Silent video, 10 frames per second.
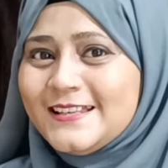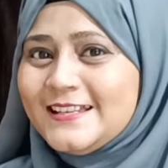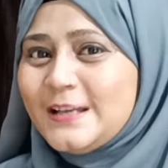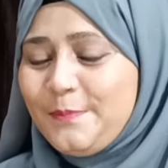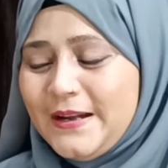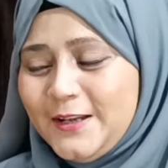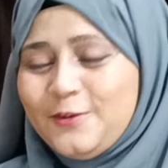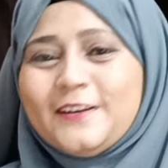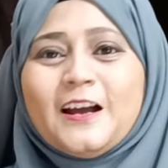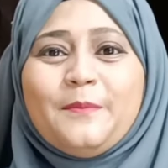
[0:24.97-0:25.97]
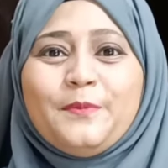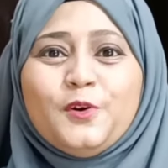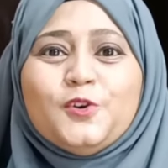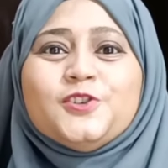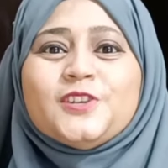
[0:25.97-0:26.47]
is a particular
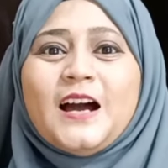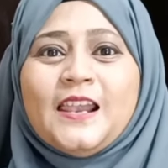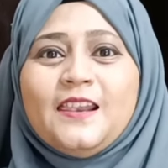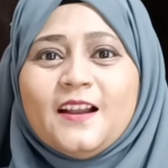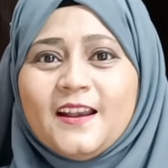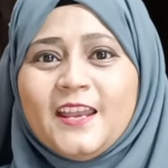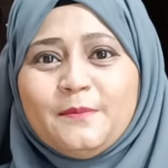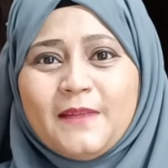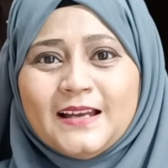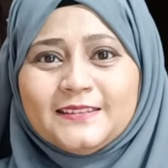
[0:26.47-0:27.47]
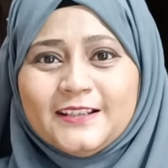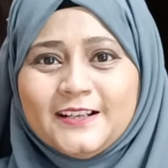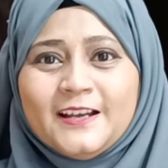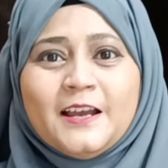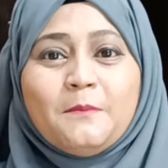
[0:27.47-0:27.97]
approach, a learning
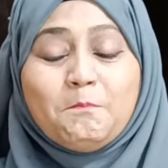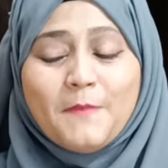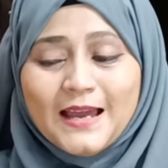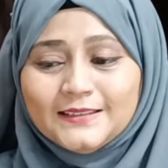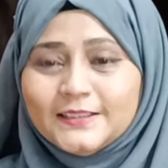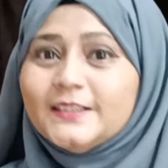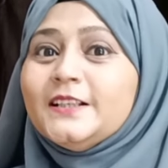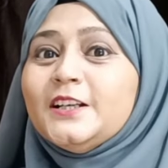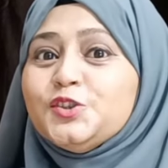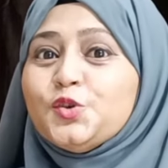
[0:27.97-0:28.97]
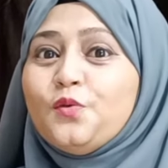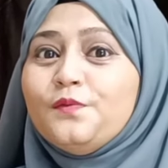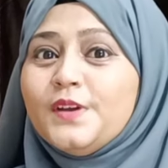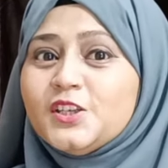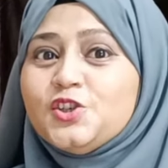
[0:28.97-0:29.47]
method through
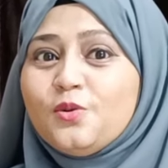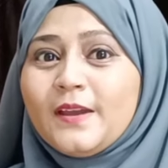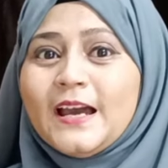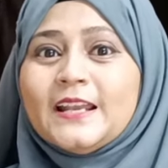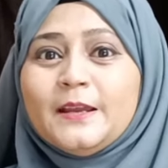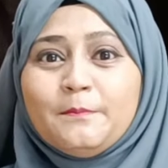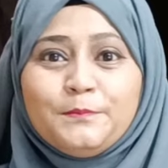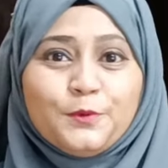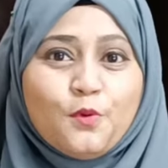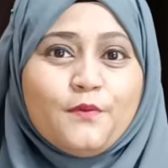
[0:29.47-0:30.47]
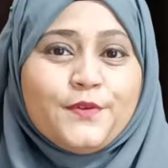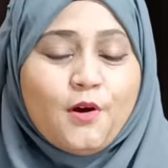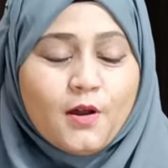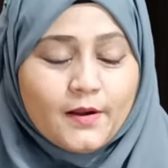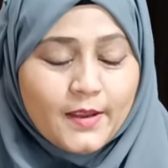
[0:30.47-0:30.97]
which you can improve
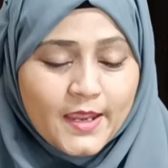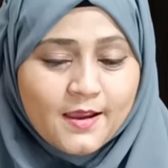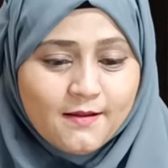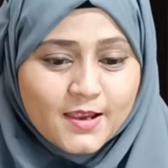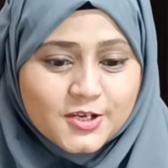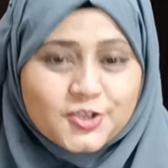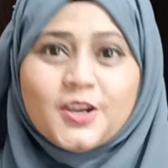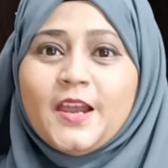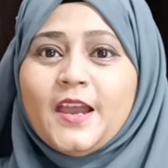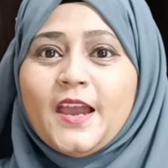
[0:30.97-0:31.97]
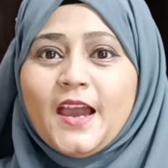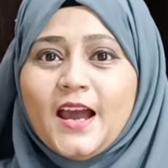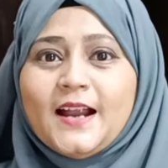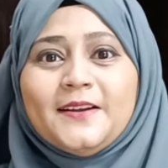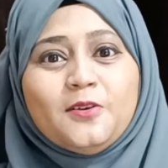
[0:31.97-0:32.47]
your English
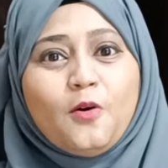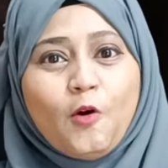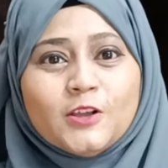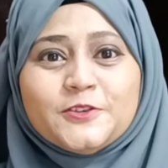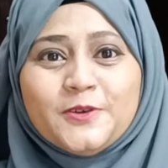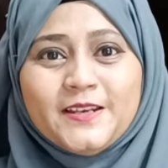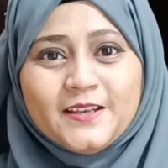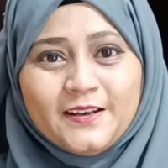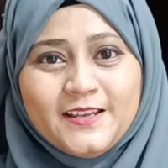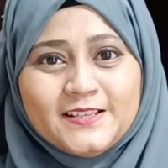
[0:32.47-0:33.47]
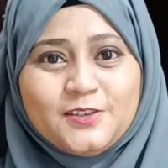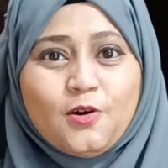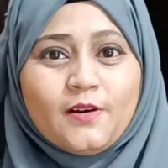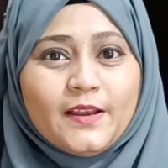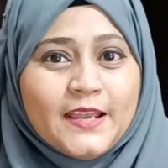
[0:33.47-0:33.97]
and also increase
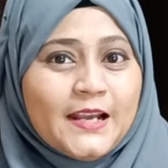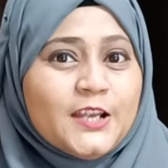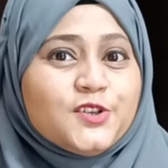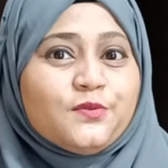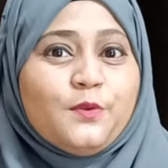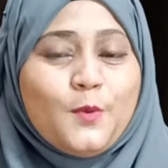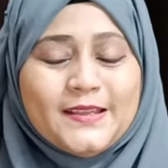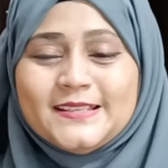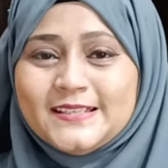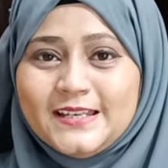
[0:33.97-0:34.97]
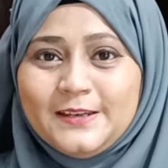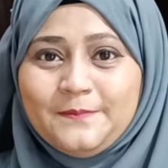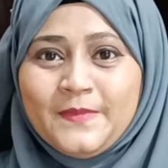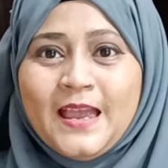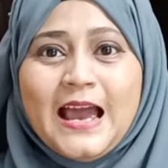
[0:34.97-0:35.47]
your English fluency.
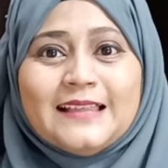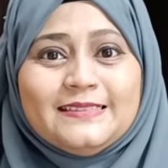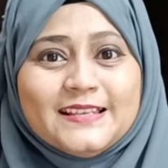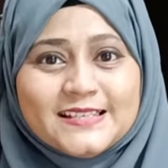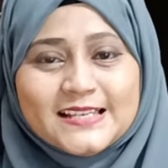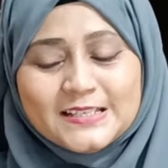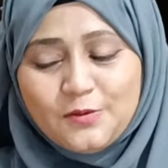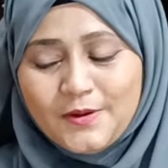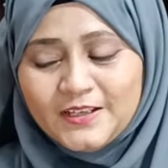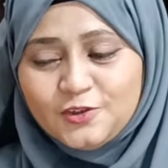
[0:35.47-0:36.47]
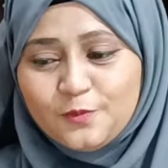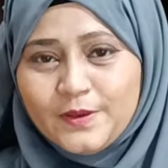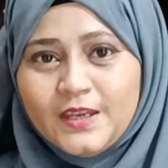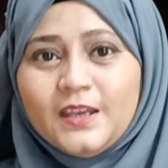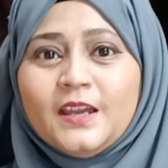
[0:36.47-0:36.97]
And this is going to
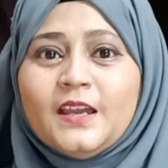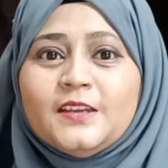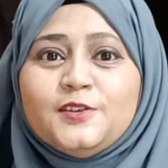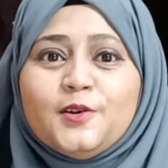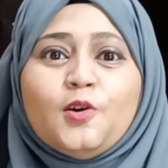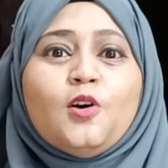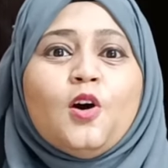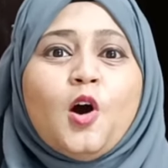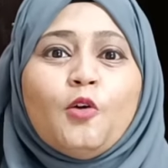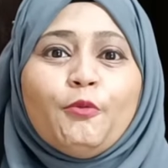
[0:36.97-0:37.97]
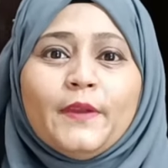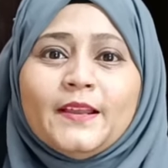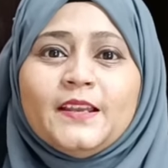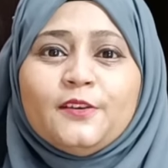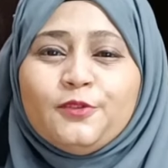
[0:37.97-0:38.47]
be,
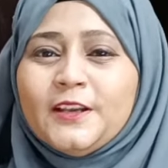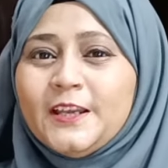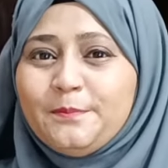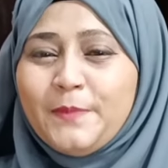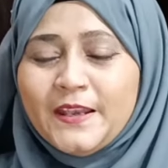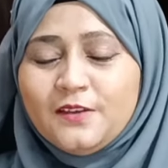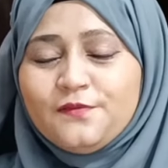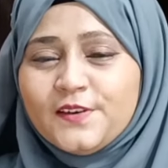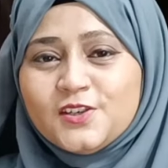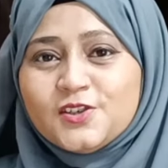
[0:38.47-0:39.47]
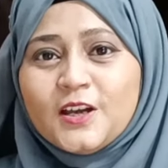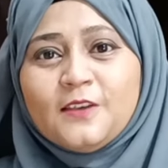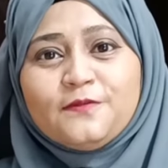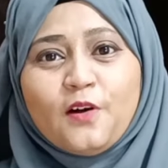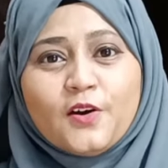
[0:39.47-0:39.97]
really
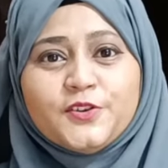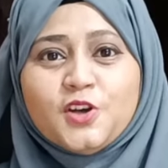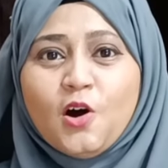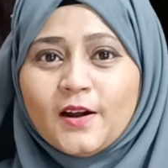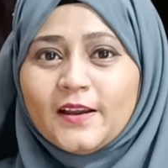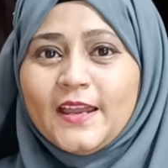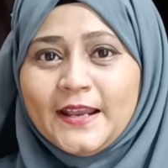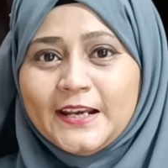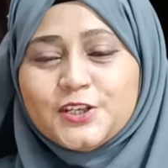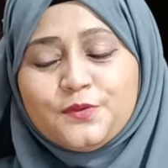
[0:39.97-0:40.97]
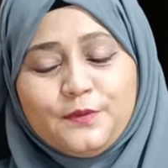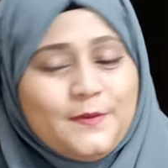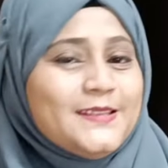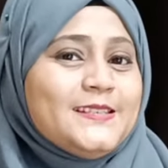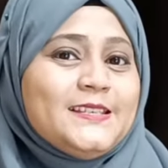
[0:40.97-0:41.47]
beneficial for your English
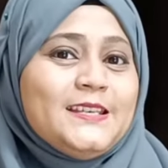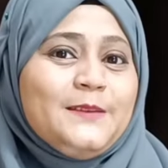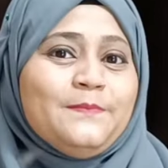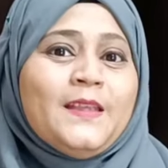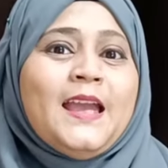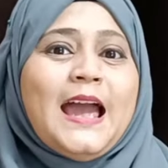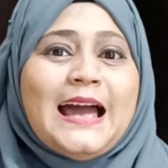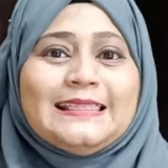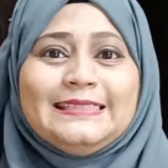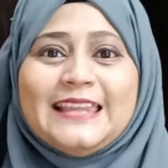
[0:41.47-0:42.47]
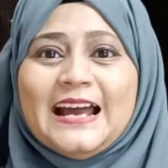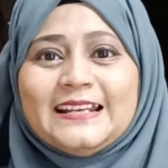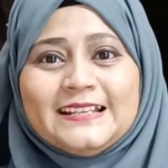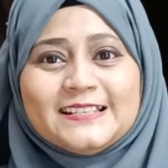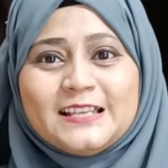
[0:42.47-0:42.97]
fluency. And that
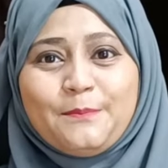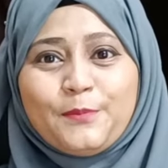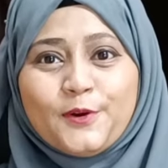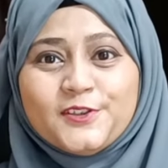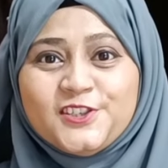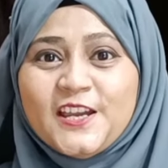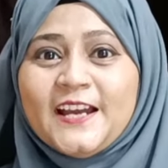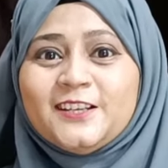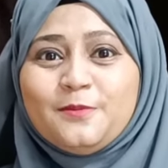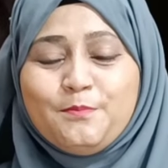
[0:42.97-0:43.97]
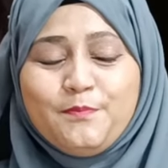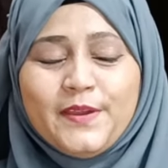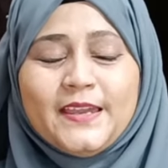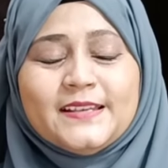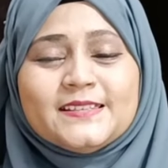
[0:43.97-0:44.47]
is the project
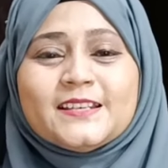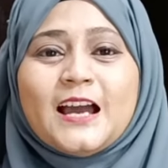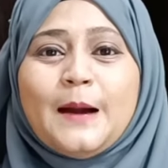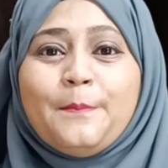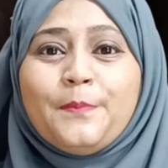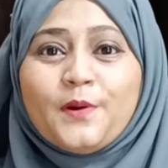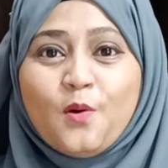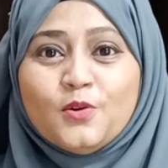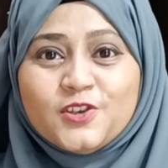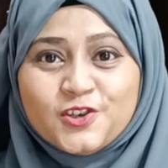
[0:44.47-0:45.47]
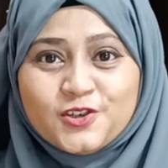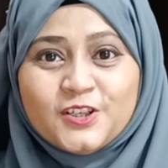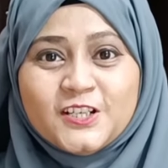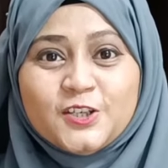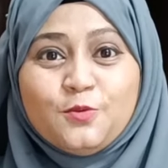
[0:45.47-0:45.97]
based approach
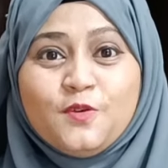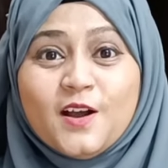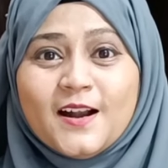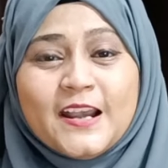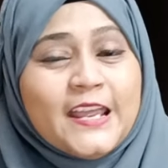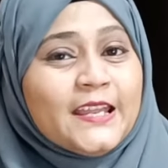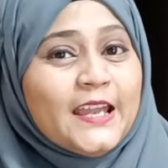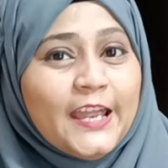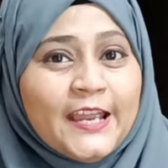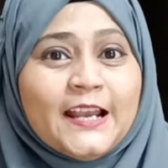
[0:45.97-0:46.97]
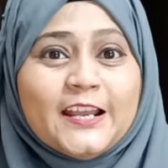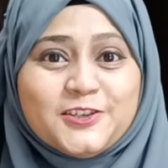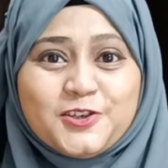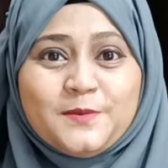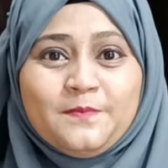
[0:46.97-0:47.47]
to learning
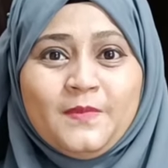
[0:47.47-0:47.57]
English.